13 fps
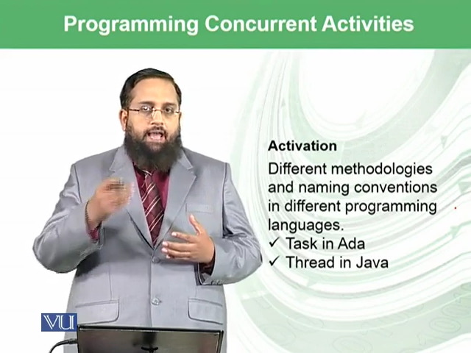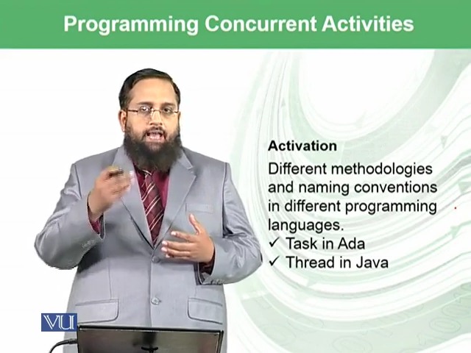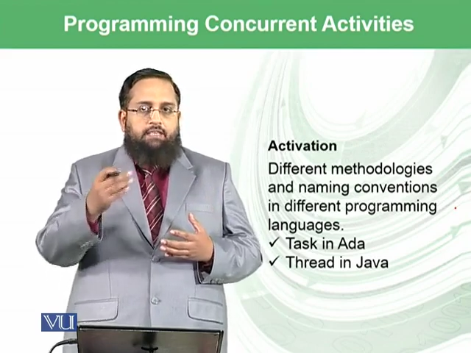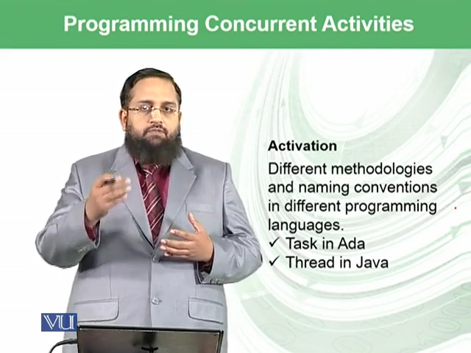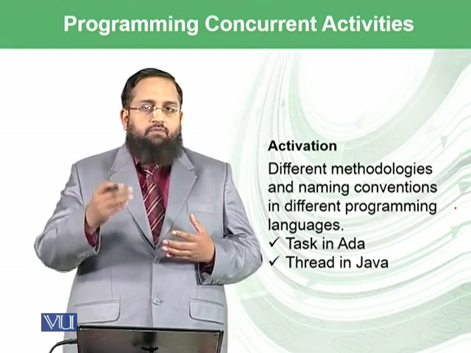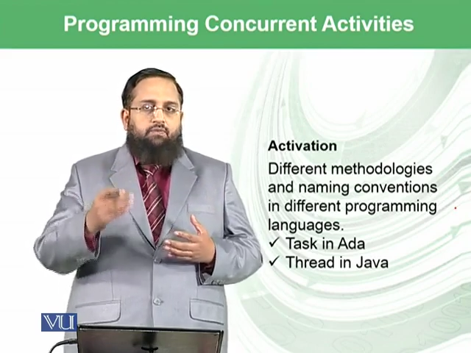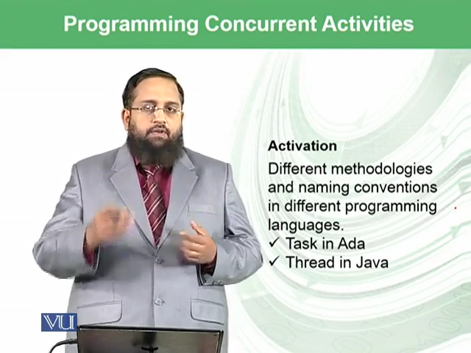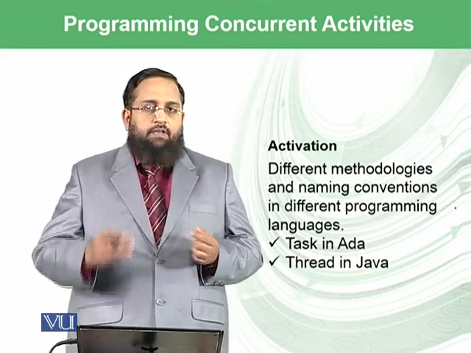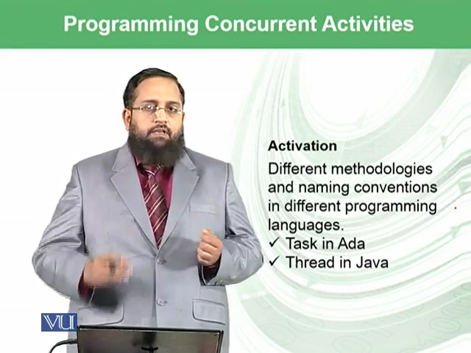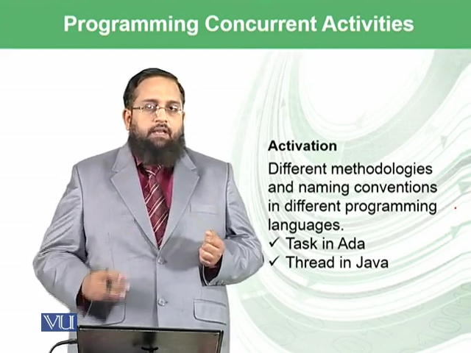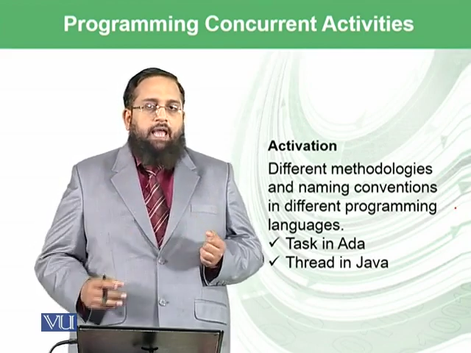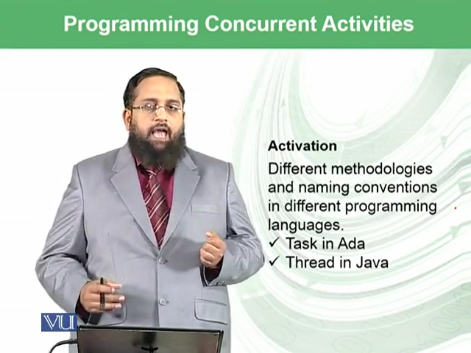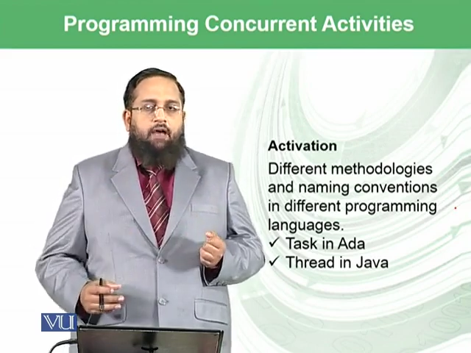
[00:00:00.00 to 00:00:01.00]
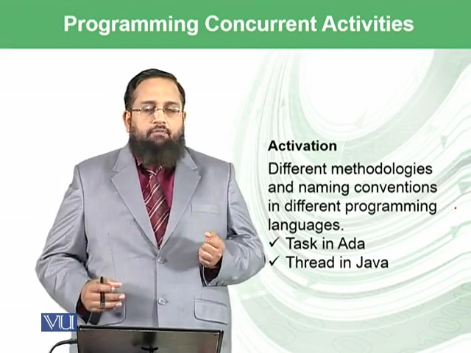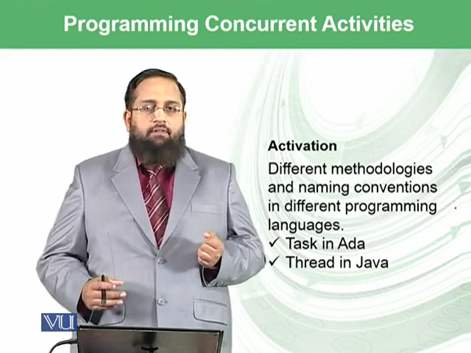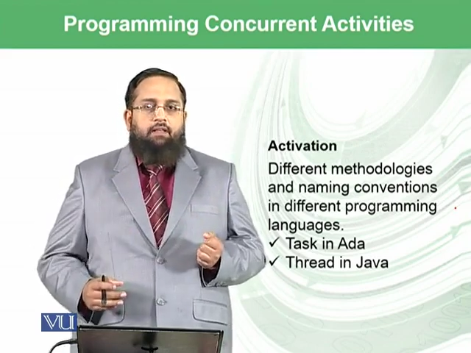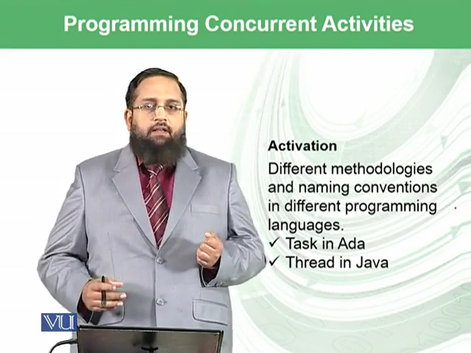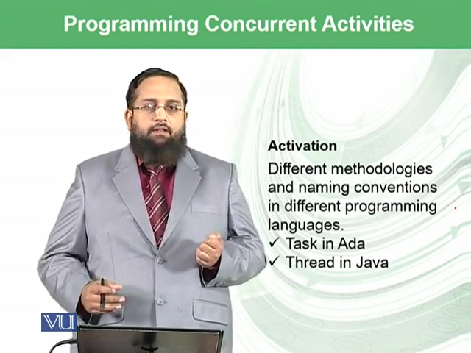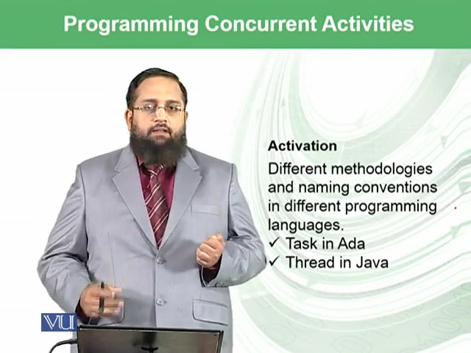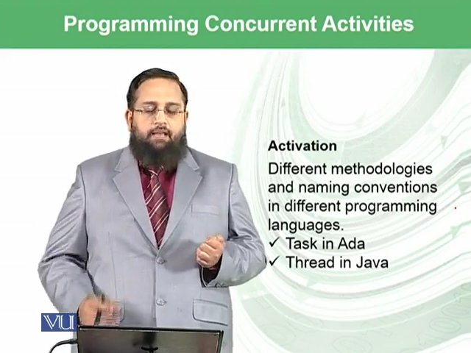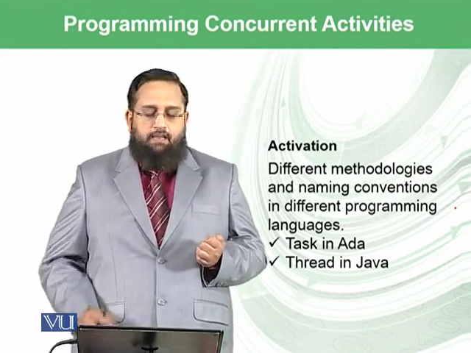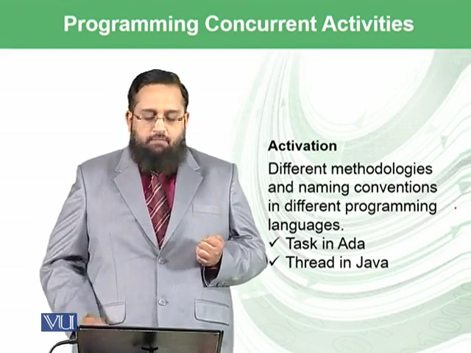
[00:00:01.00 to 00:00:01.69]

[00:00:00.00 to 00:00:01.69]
as we have learned in